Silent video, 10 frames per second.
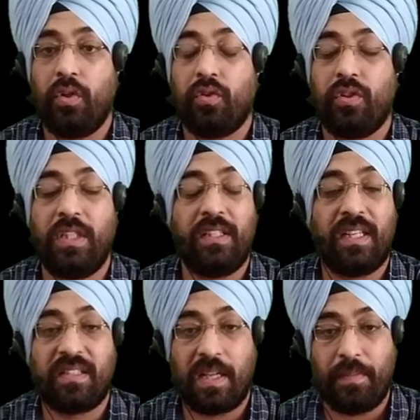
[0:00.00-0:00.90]
So these
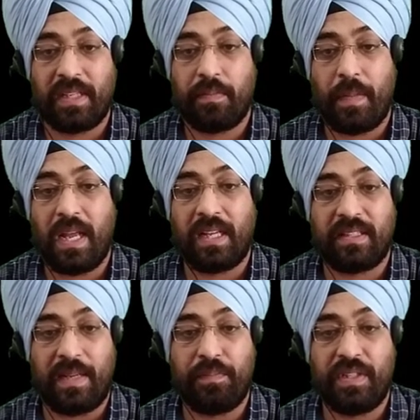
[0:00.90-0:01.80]
are some
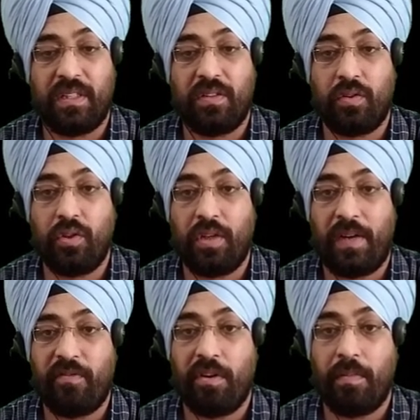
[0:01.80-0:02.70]
exceptions, so you
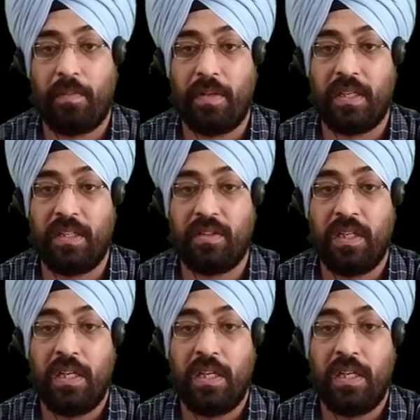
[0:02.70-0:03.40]
have to remember this.